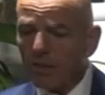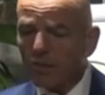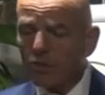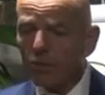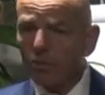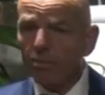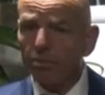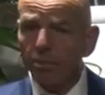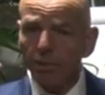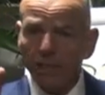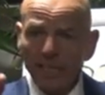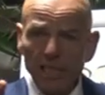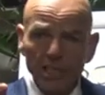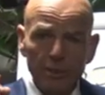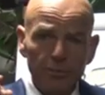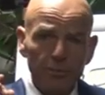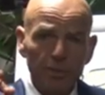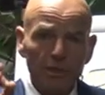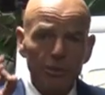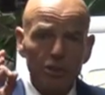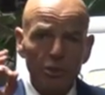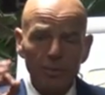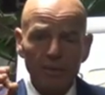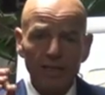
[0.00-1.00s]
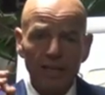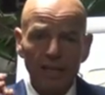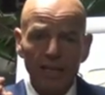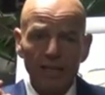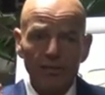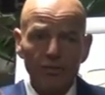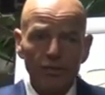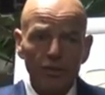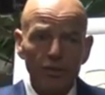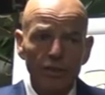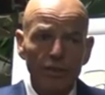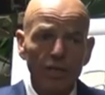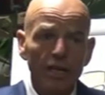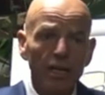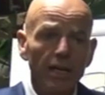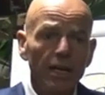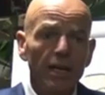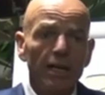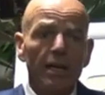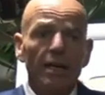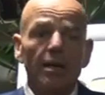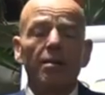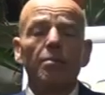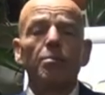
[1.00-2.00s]
So please be super careful.
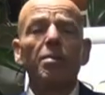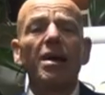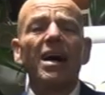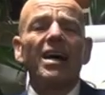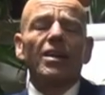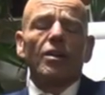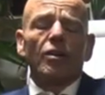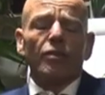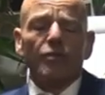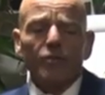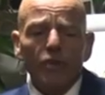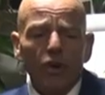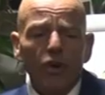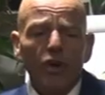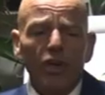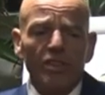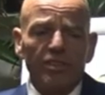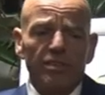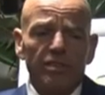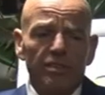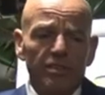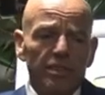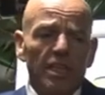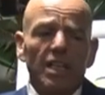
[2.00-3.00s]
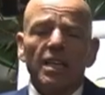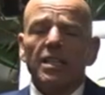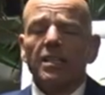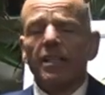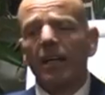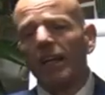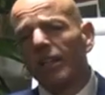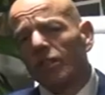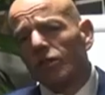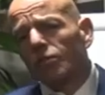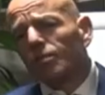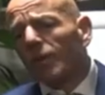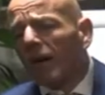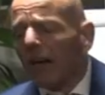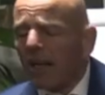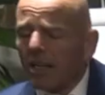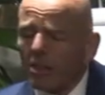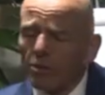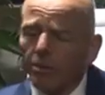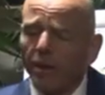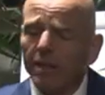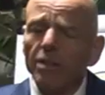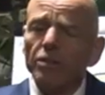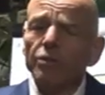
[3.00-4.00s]
But of course, that's why
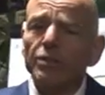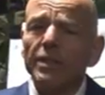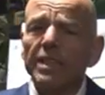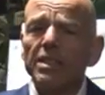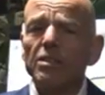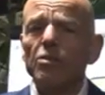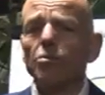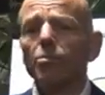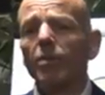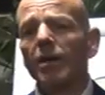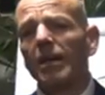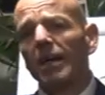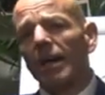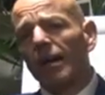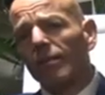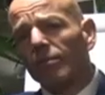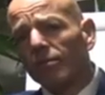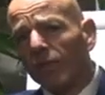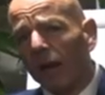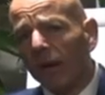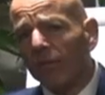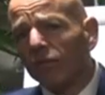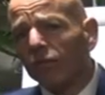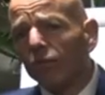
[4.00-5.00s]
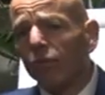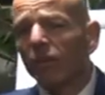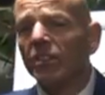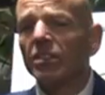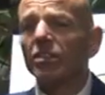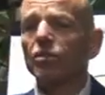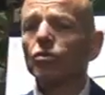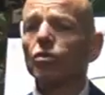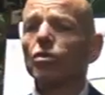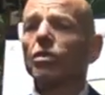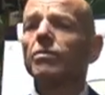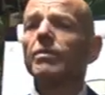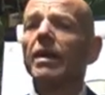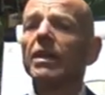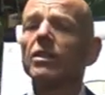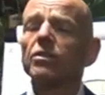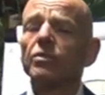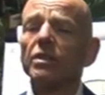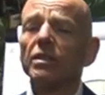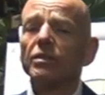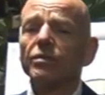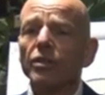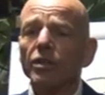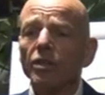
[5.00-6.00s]
it's one of the reasons why I'm doing this
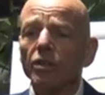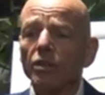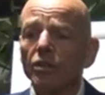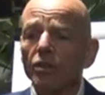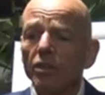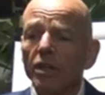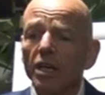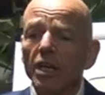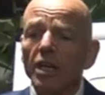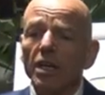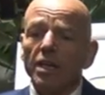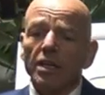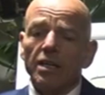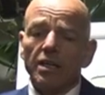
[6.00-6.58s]
documentary for you.